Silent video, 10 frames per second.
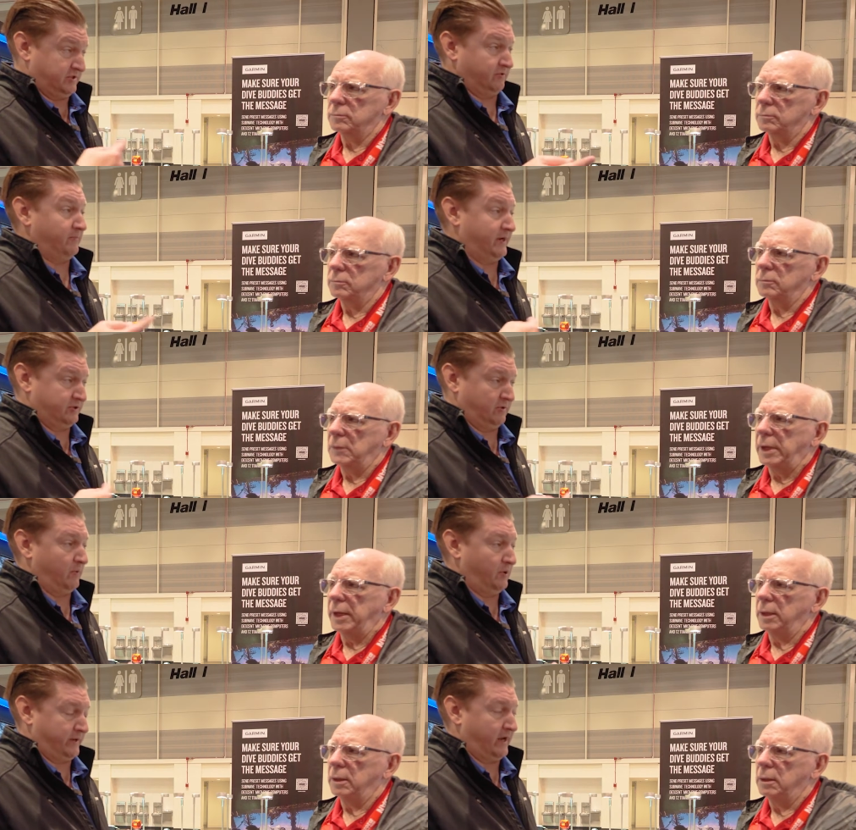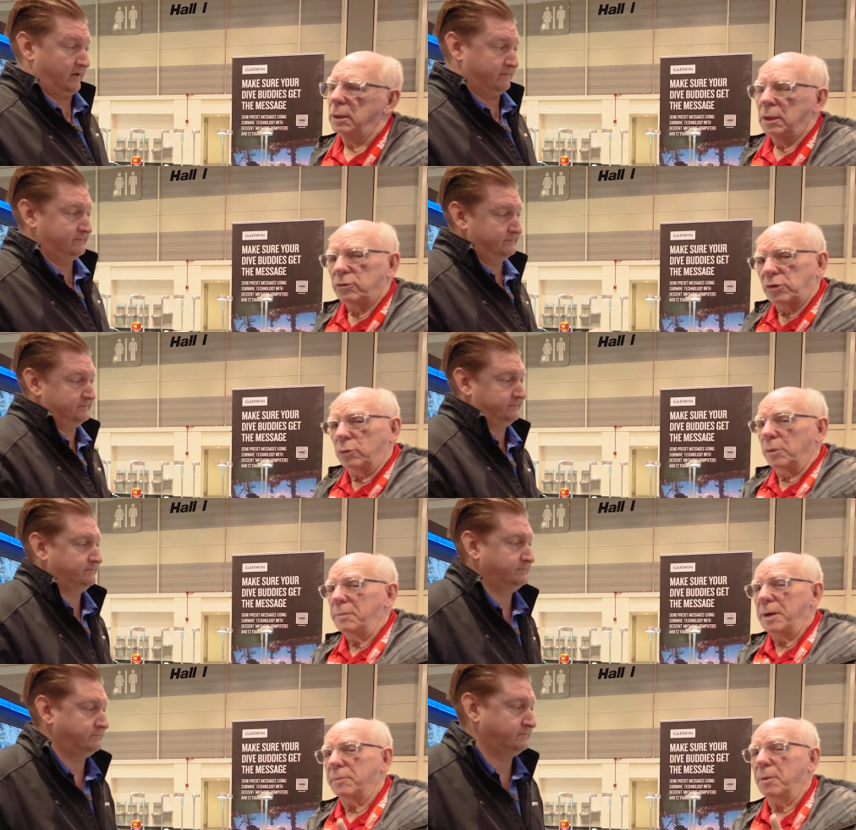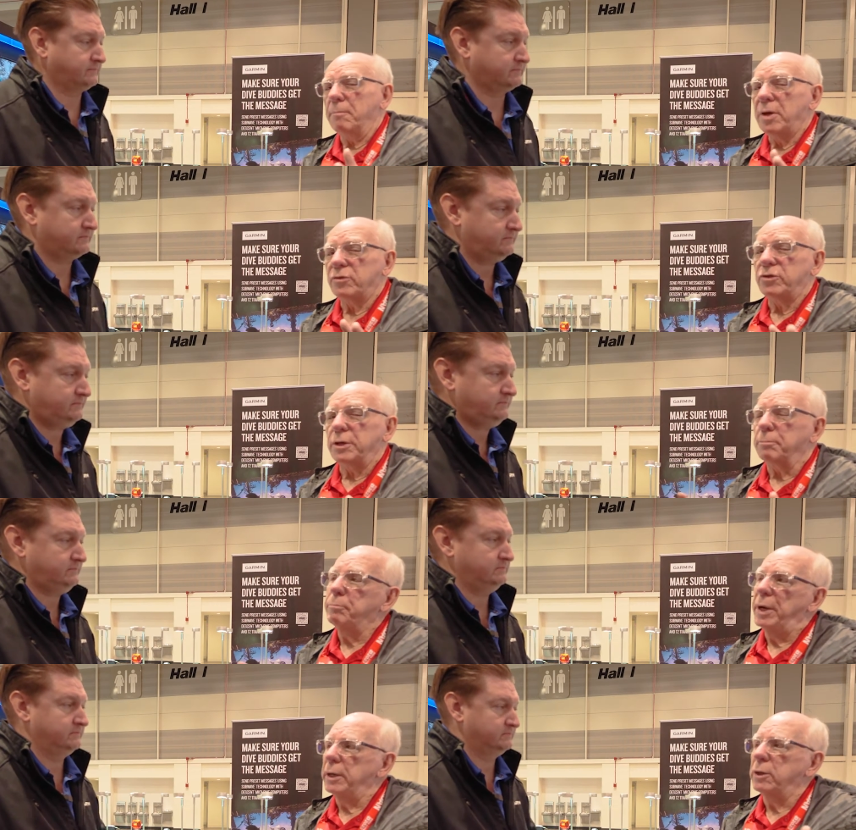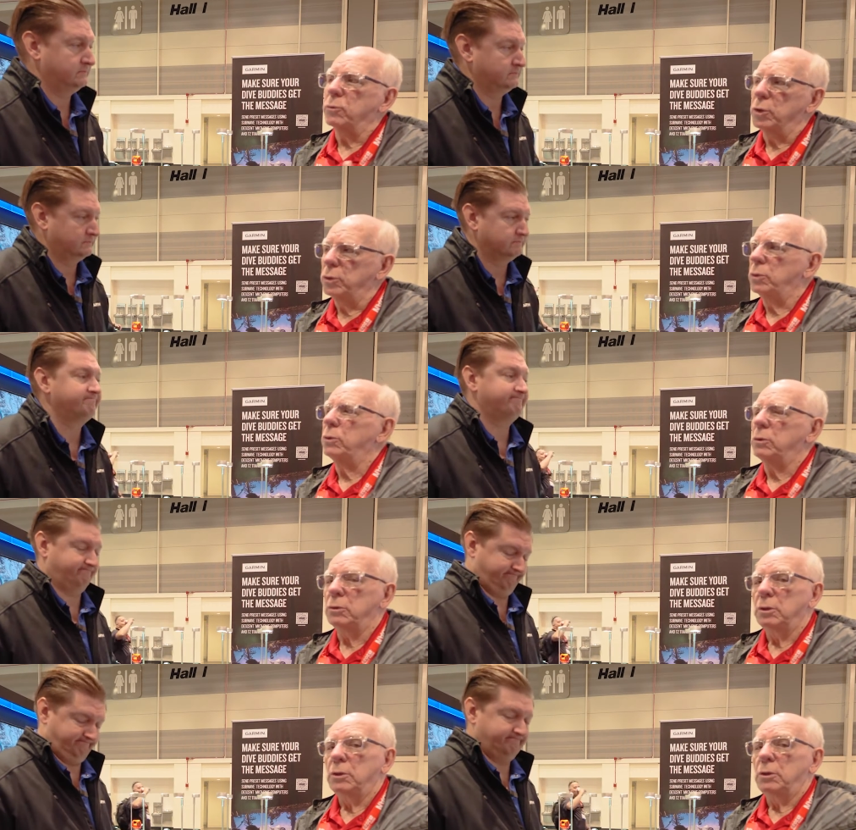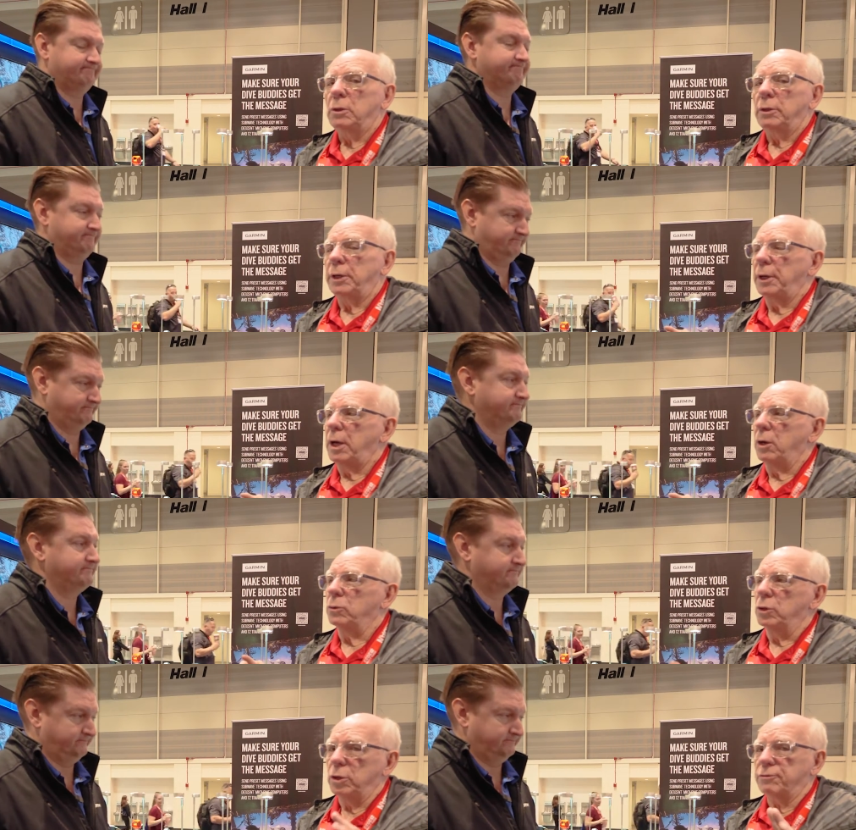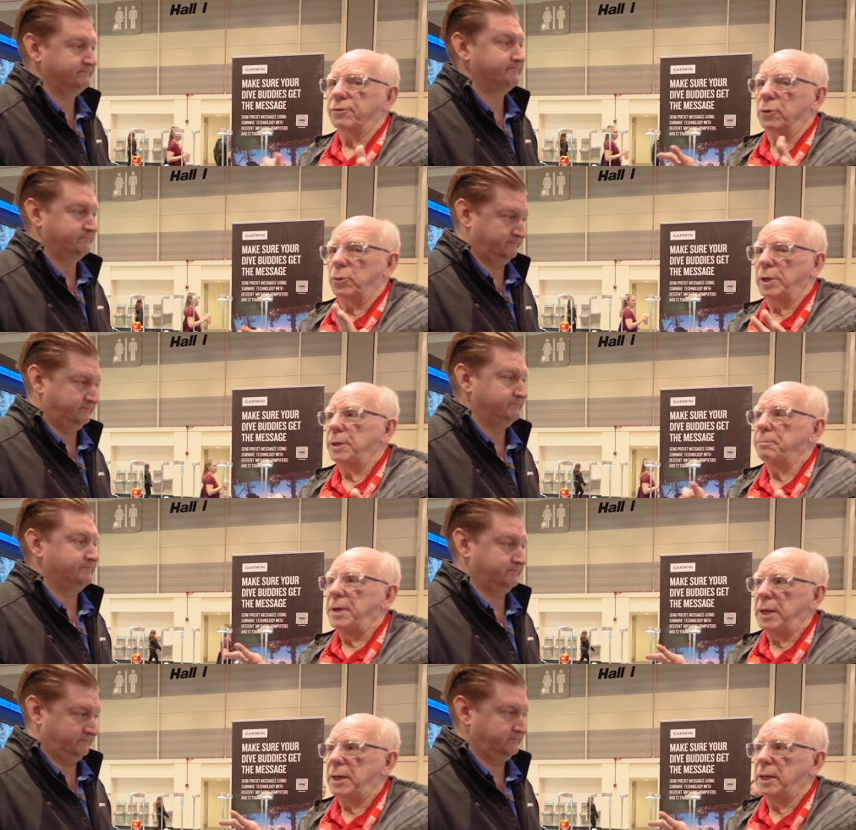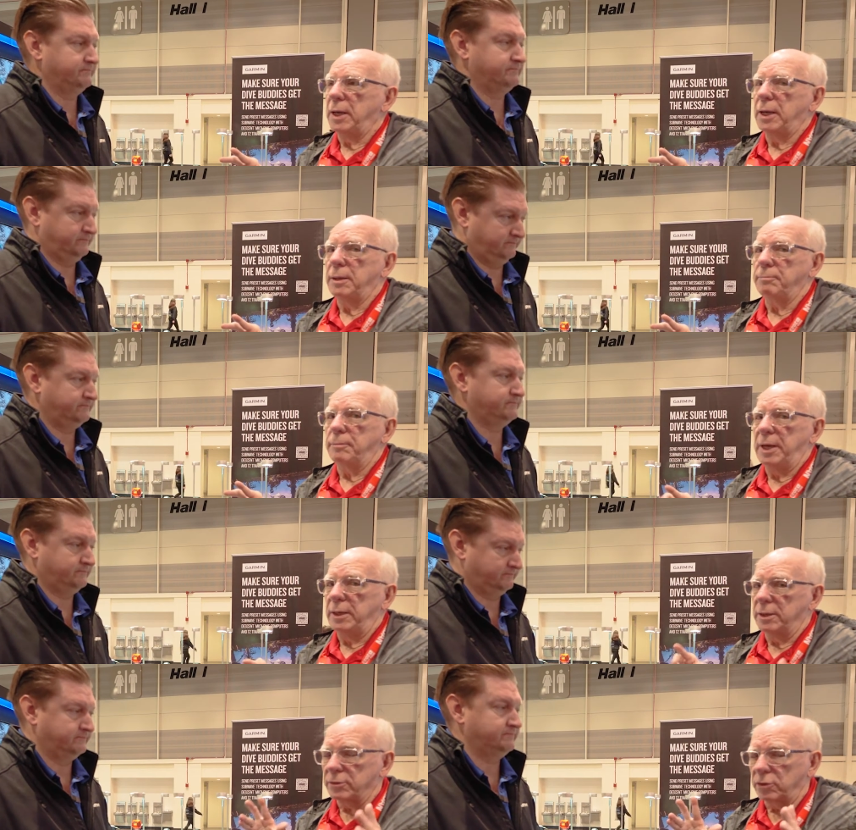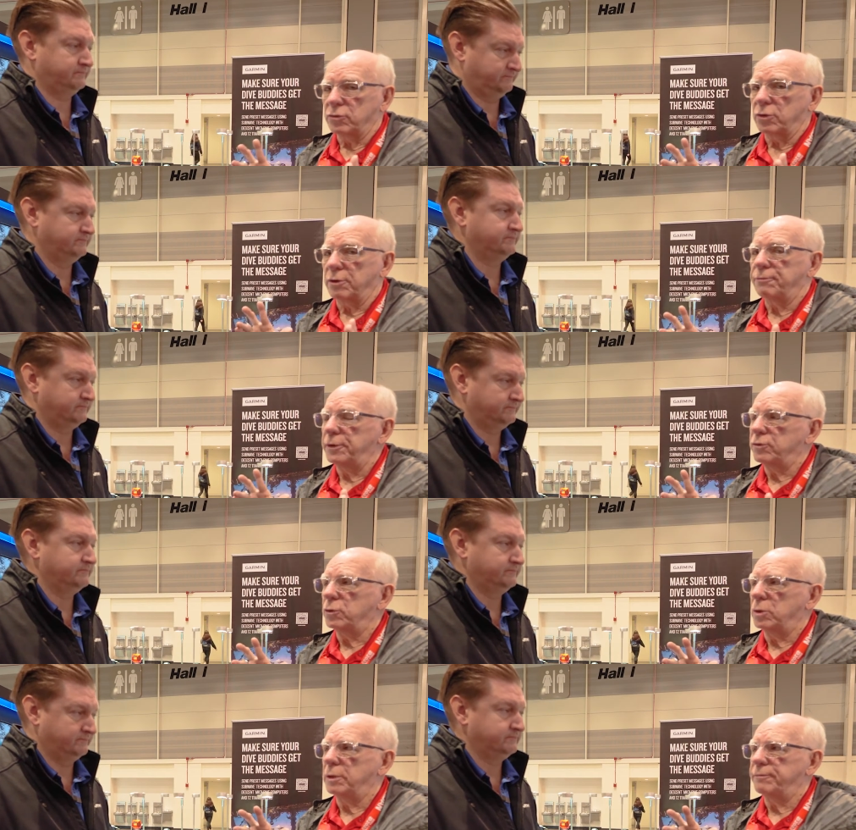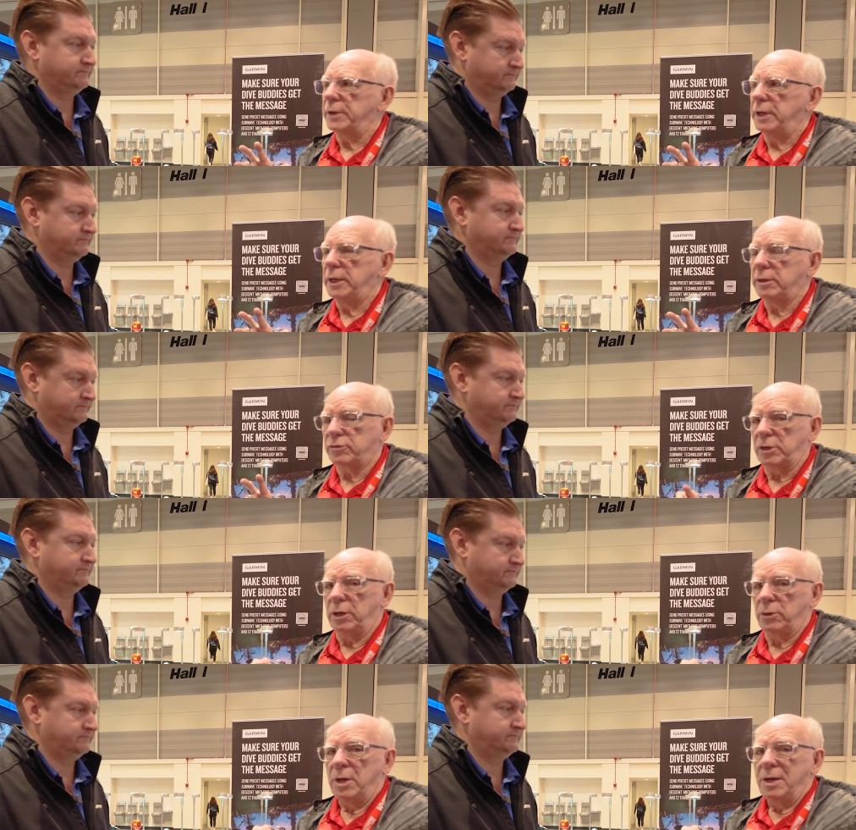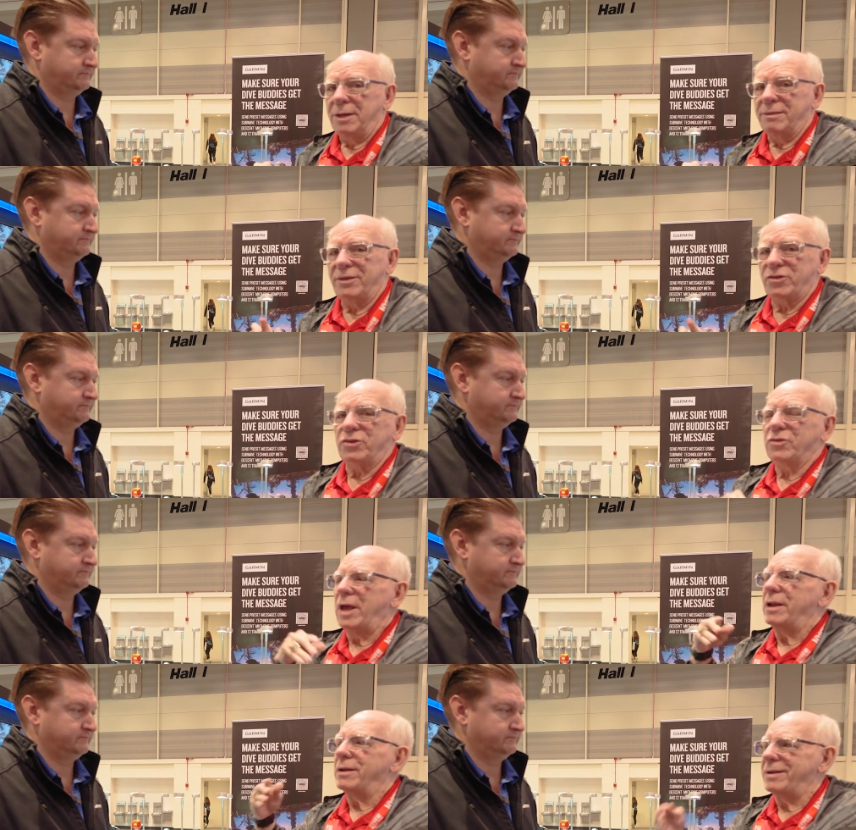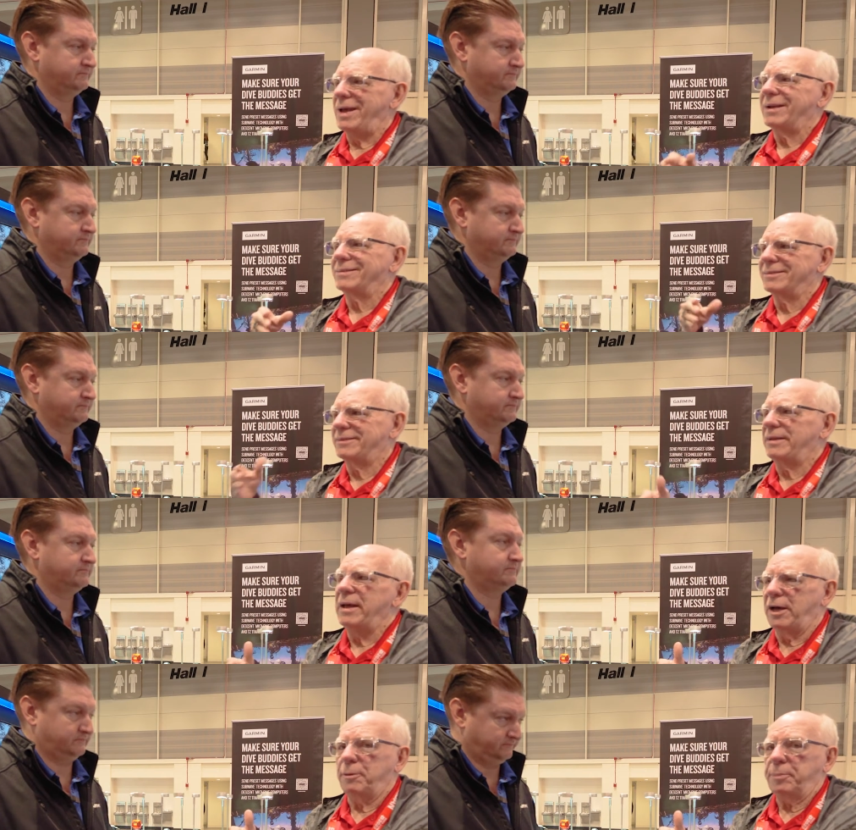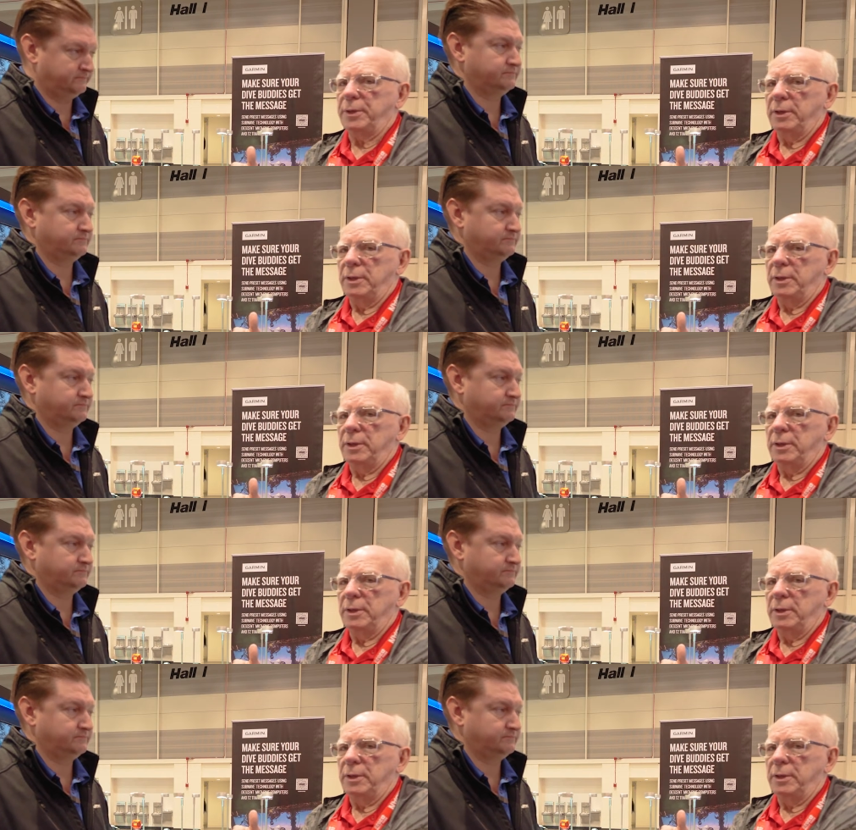Speaker 1: each other and make sure yeah. we're okay.
Speaker 2: So remember missing buddy rule you know, look for one minute, meet at the surface sort of thing. So this is that next step